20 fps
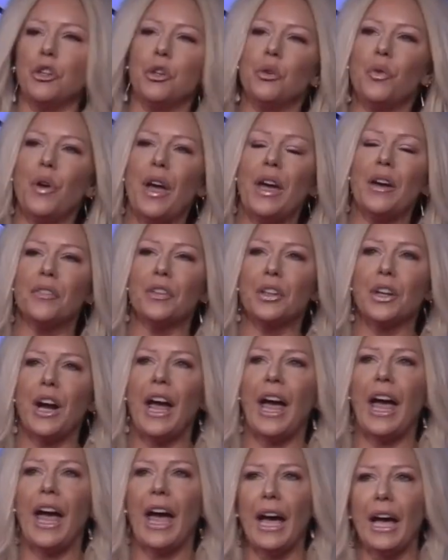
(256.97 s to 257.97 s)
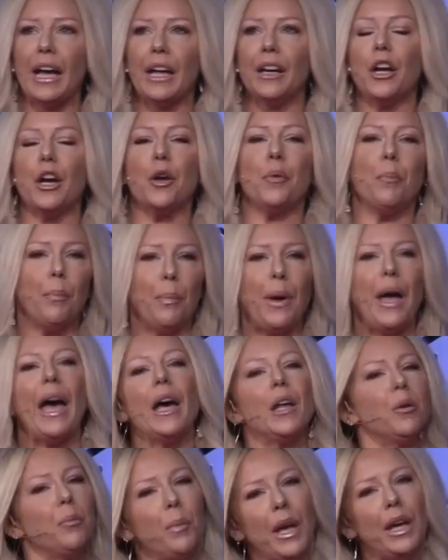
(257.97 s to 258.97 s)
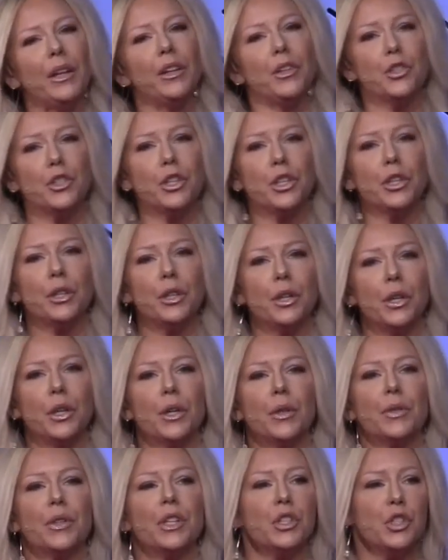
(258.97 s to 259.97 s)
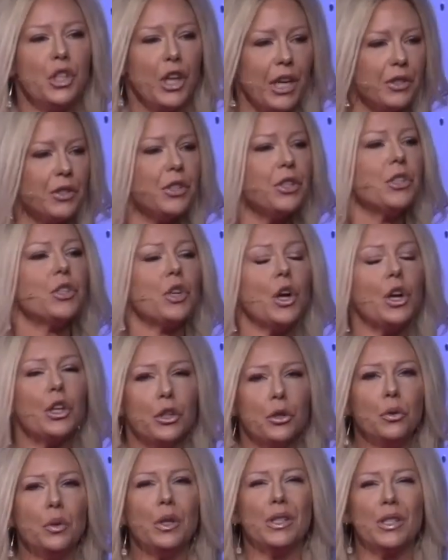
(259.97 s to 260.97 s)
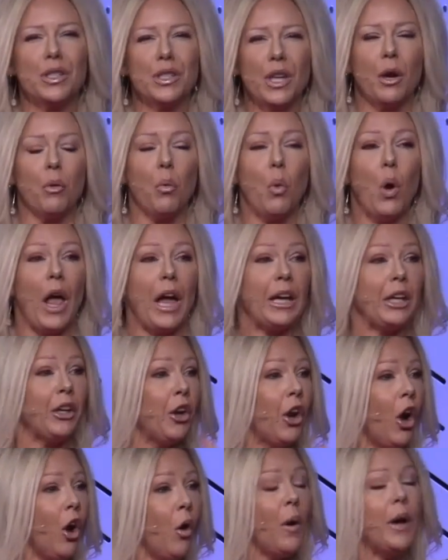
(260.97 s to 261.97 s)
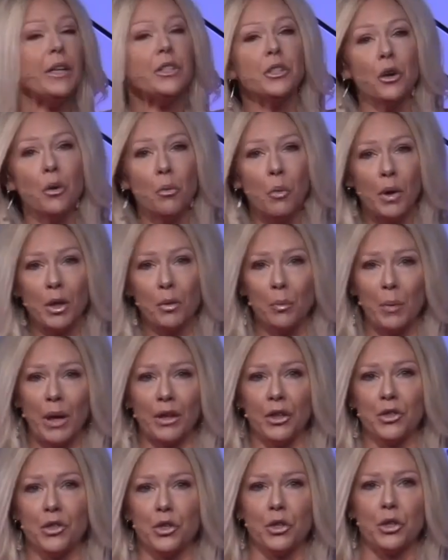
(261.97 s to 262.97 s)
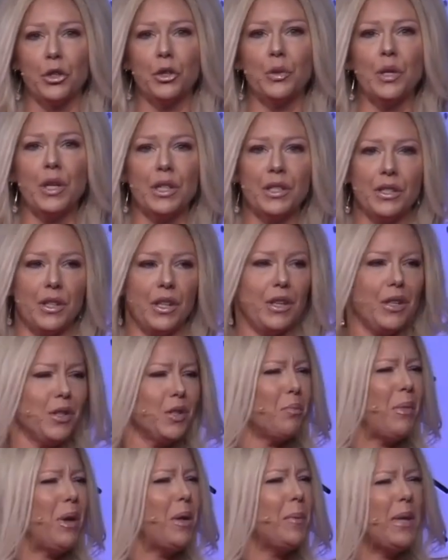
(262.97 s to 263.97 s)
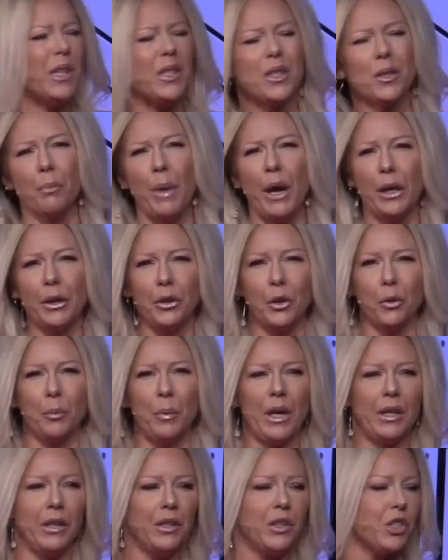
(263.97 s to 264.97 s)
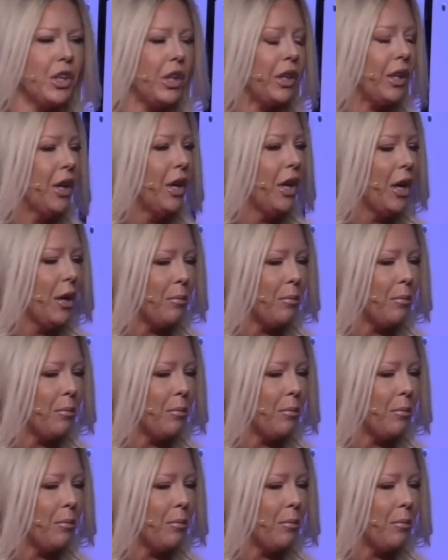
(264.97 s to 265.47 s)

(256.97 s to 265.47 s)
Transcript: If you've ever had a bad manager, chances are you can say, well, I know I don't want a manager who does this. Maybe it's micromanaging.